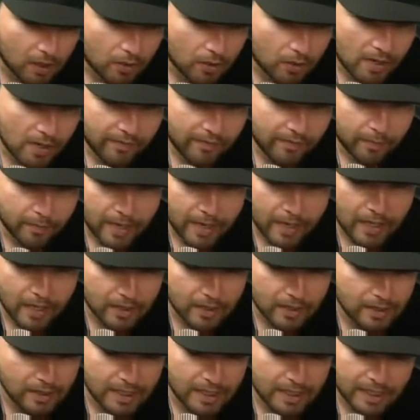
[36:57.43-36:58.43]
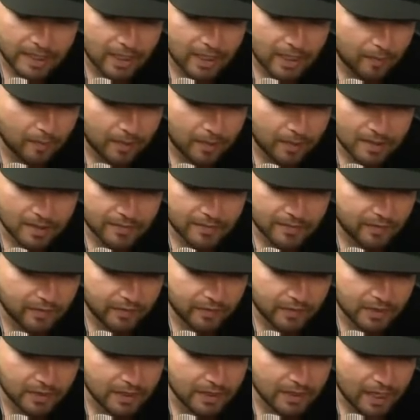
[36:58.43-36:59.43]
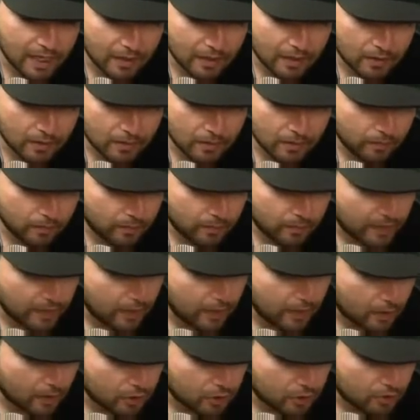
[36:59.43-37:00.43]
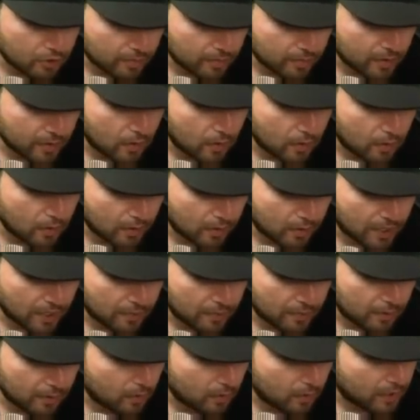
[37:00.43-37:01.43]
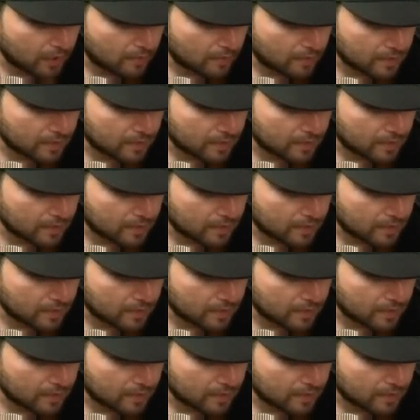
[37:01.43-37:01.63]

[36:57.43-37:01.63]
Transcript: have a balance, any kind of balance, even if it's $1, they are streaming all the KBO games